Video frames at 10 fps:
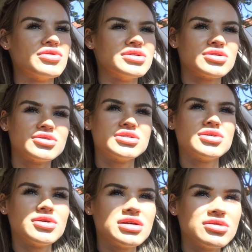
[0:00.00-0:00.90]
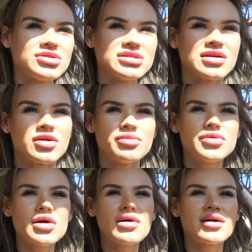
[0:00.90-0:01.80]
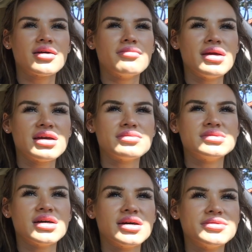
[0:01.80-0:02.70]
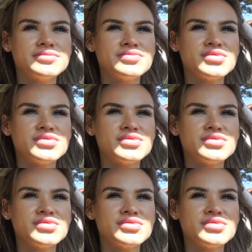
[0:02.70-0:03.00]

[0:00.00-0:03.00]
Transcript: Oh, this girl's so cute. She's like, her blowout, her makeup done.